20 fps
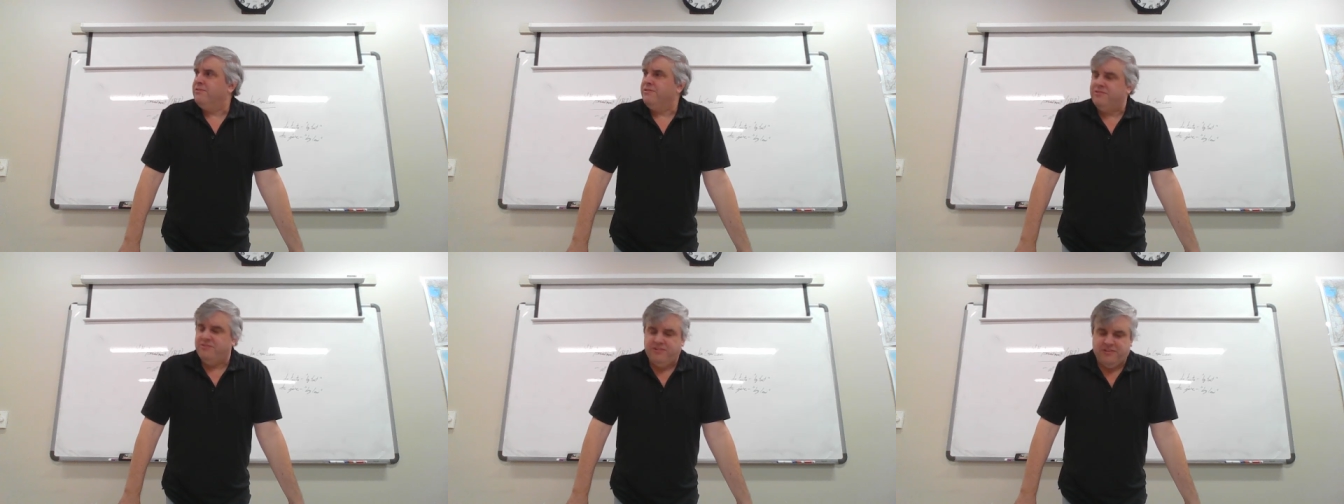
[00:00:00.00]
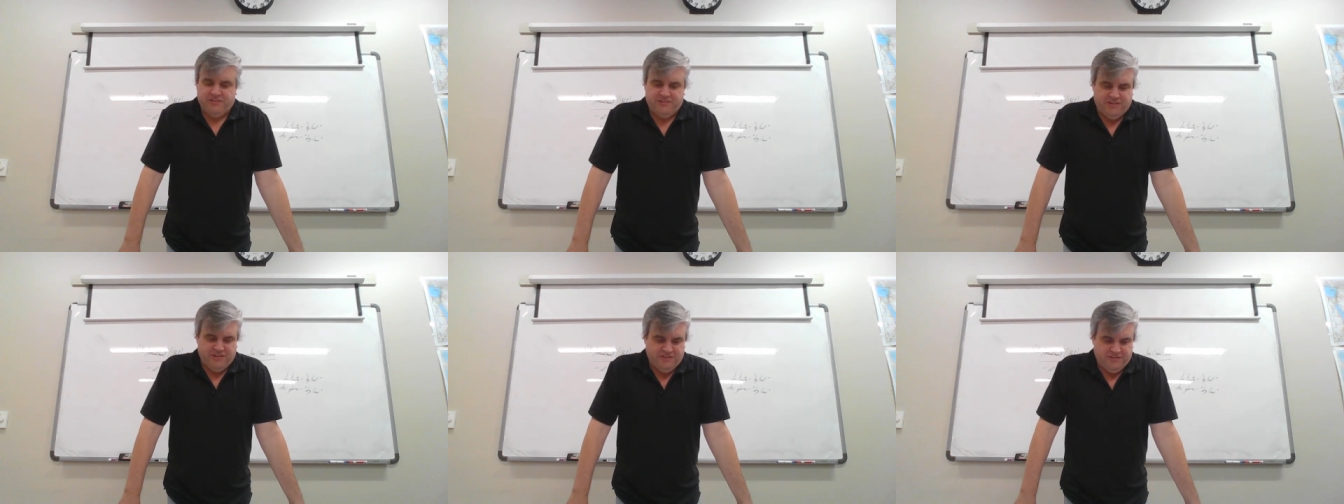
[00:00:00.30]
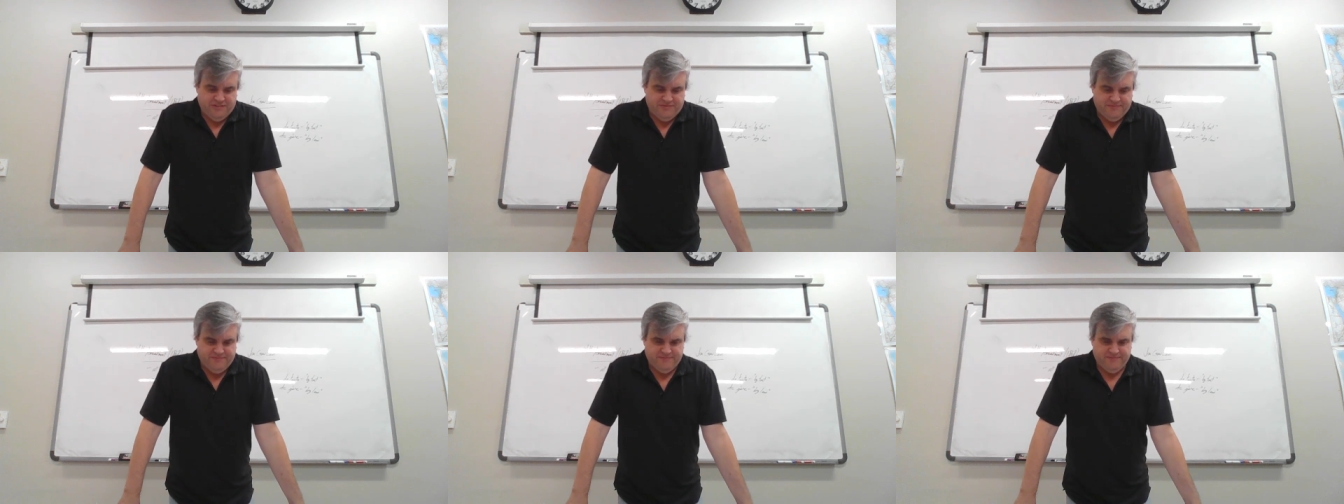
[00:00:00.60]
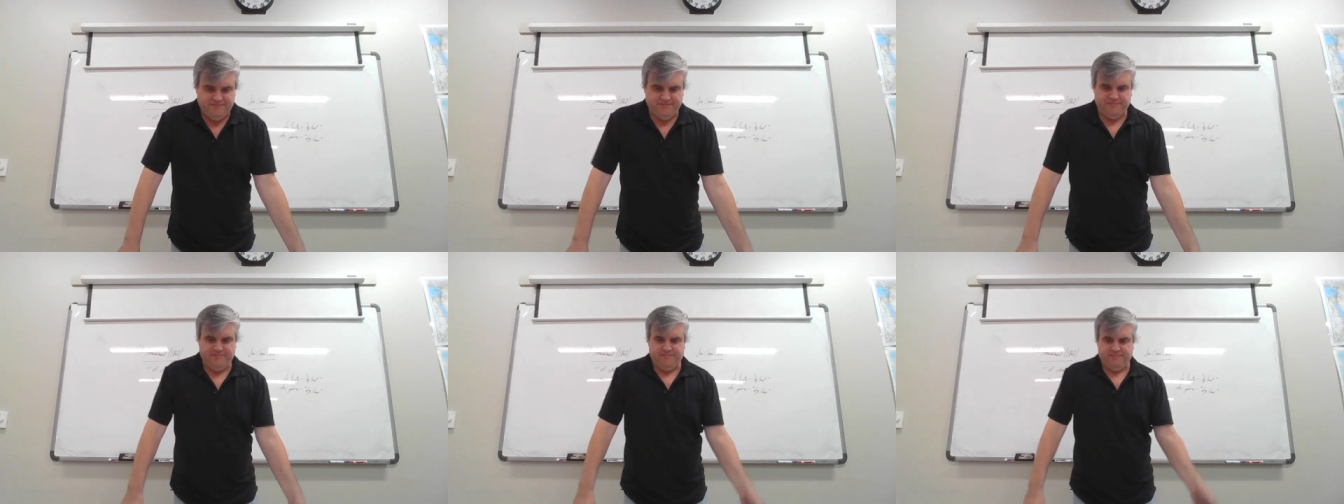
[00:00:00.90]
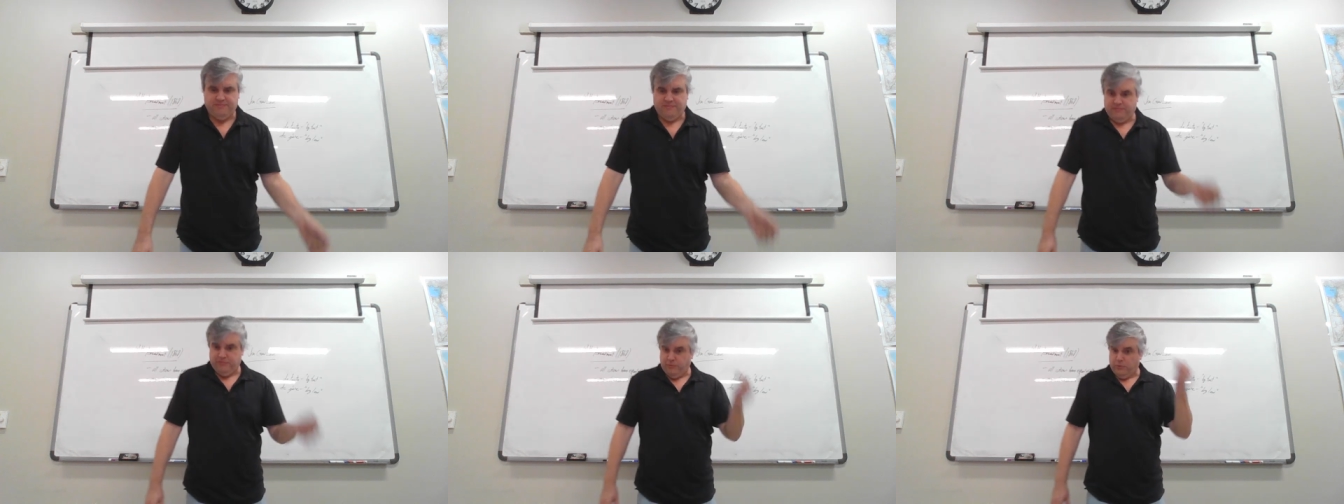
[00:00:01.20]
early '60s.
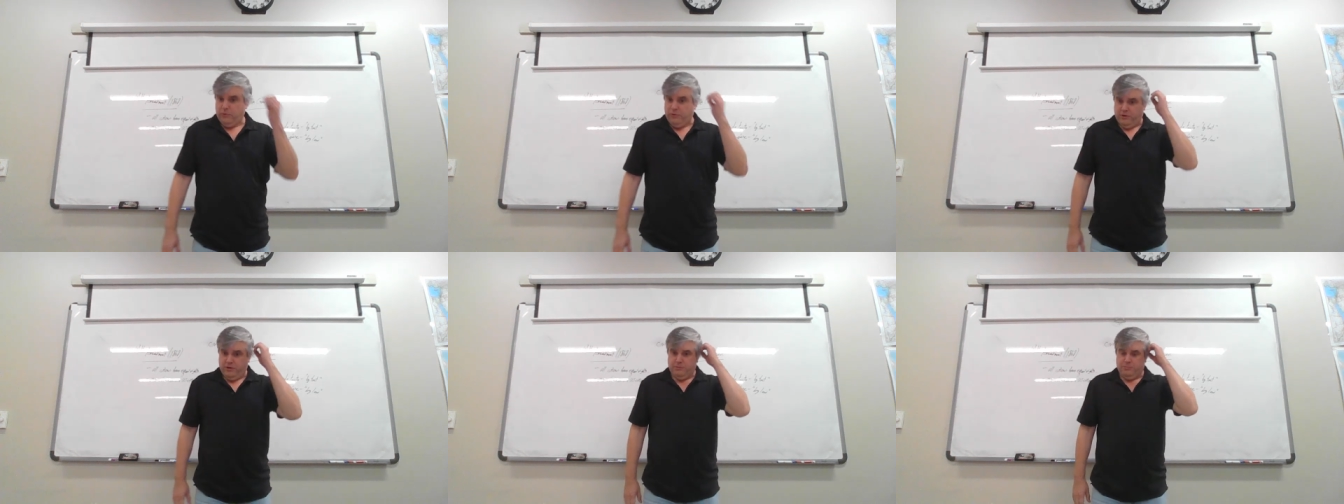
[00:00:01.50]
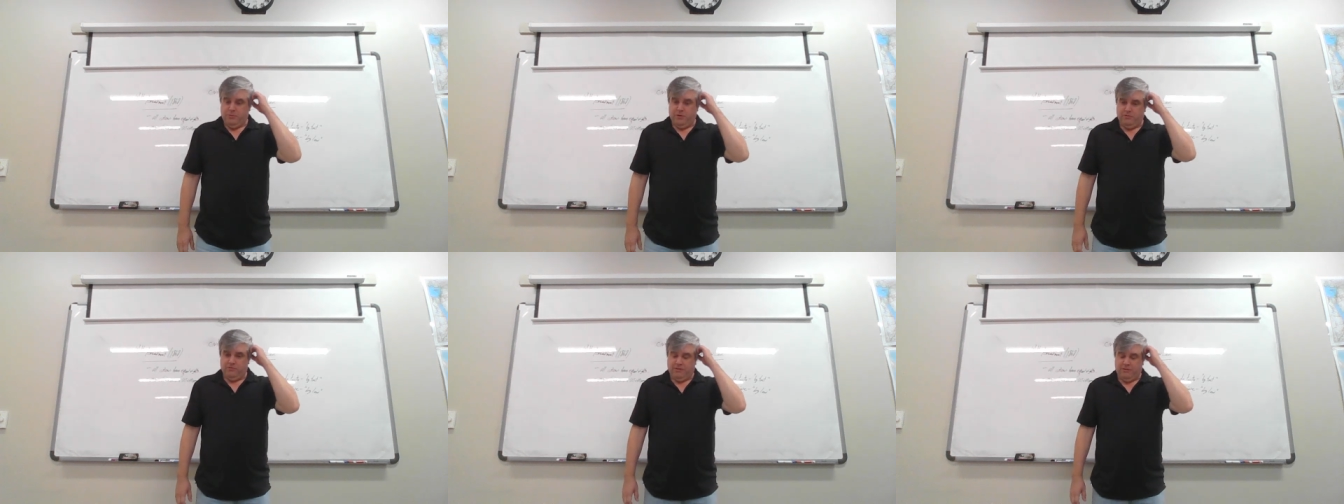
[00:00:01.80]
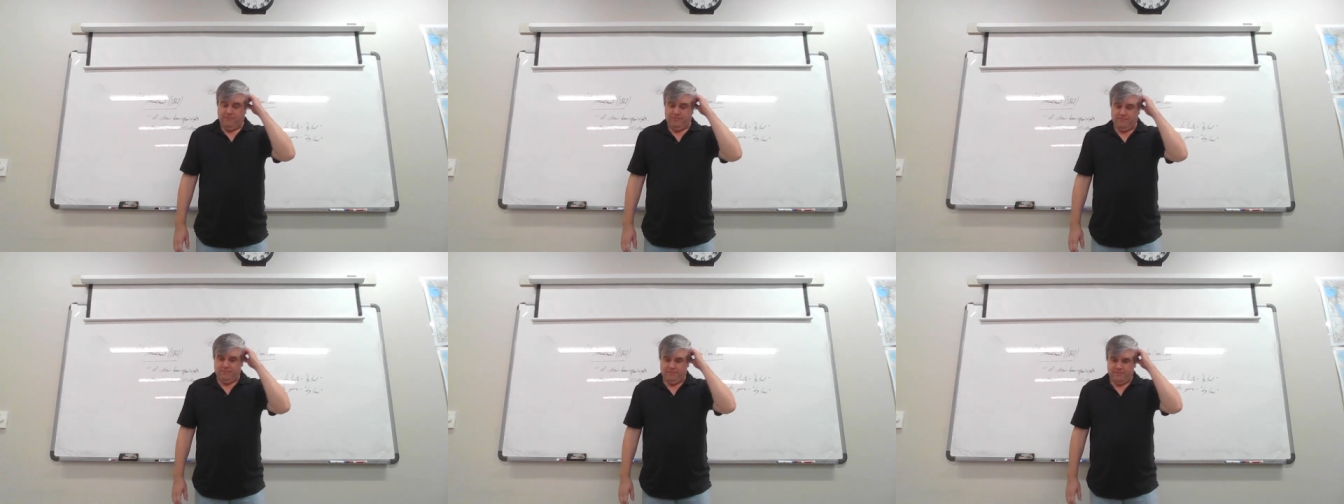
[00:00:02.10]
Really good movie.